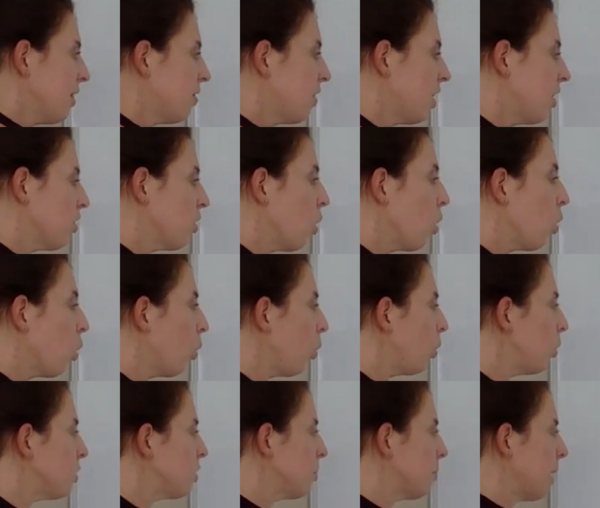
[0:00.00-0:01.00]
then the
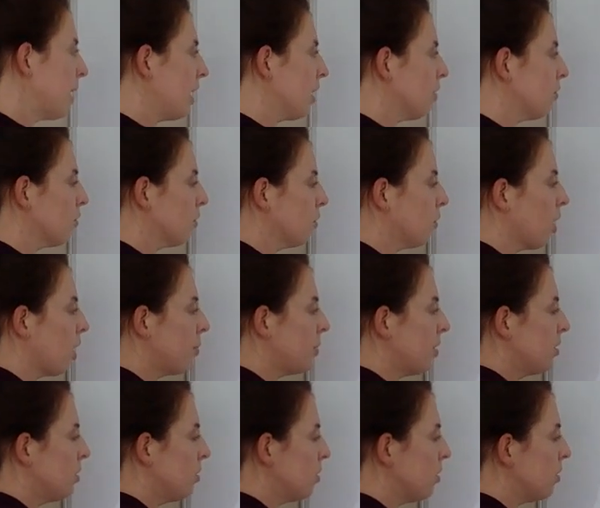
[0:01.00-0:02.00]
whole demand for
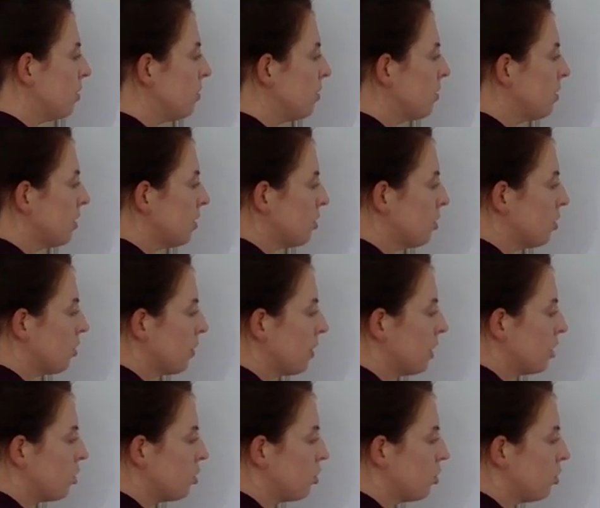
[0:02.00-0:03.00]
ramen noodles is
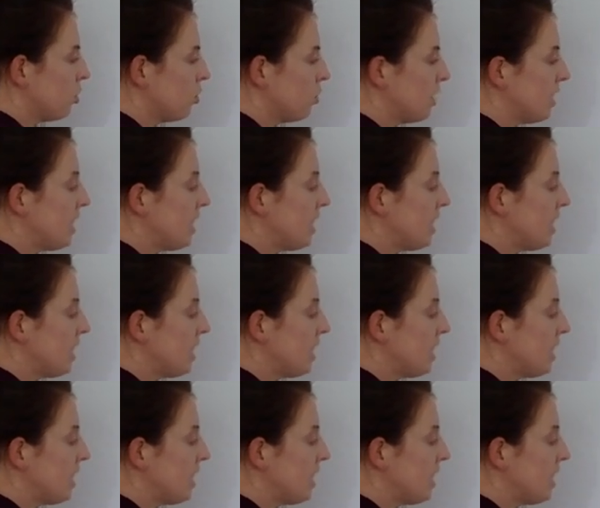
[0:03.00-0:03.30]
going to